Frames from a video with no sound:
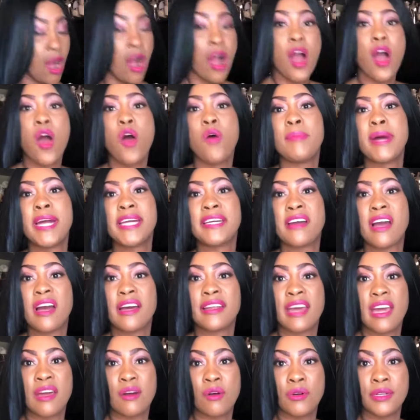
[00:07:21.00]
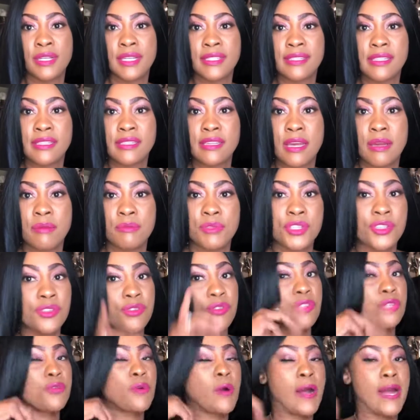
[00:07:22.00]
Oh my God, I ordered the same shoe
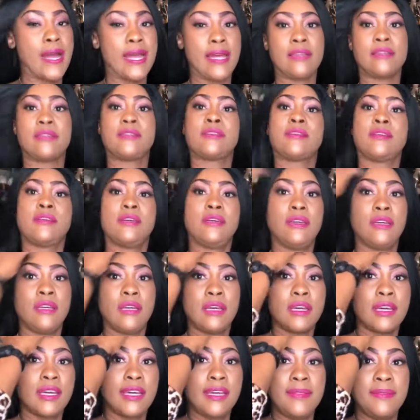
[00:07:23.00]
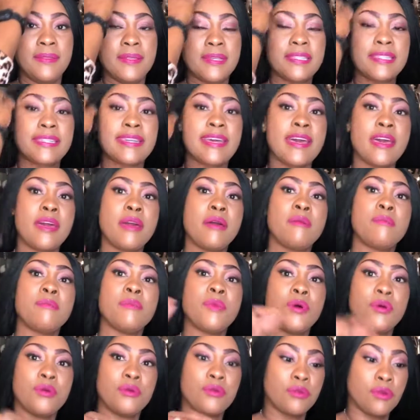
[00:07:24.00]
twice in the same
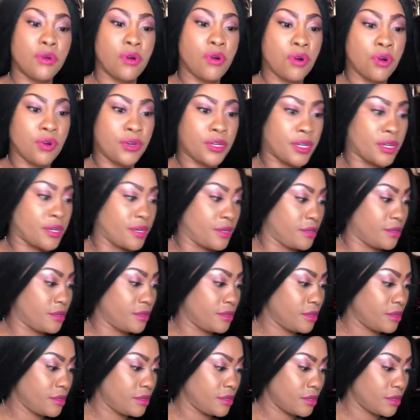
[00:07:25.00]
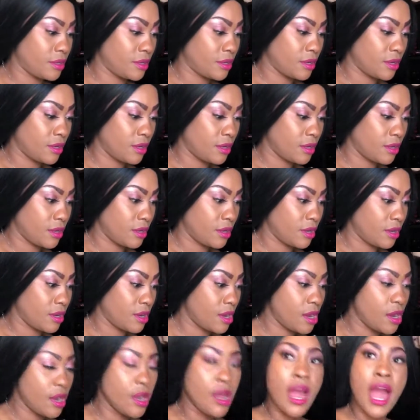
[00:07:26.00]
order.
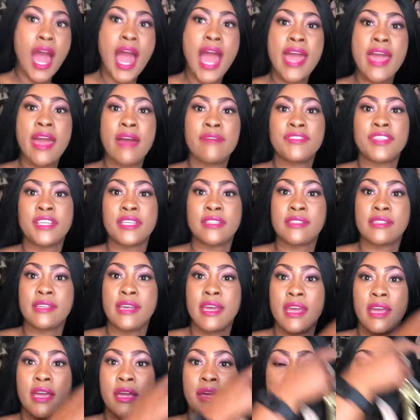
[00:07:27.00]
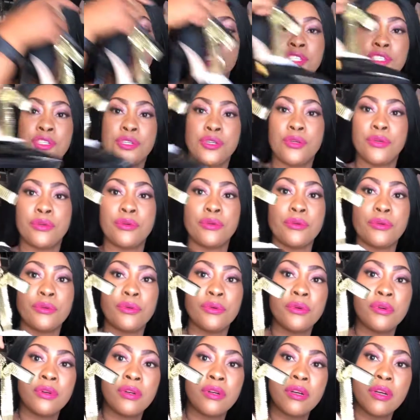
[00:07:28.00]
I have the same shoe
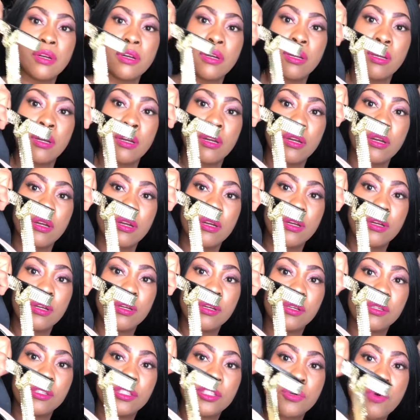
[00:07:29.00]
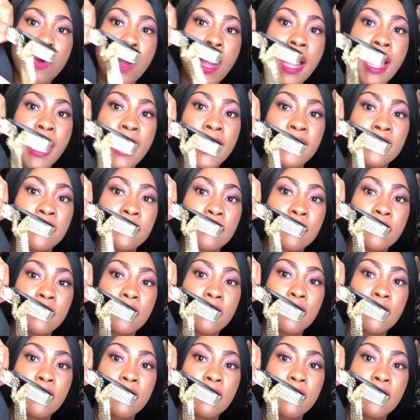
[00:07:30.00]
twice.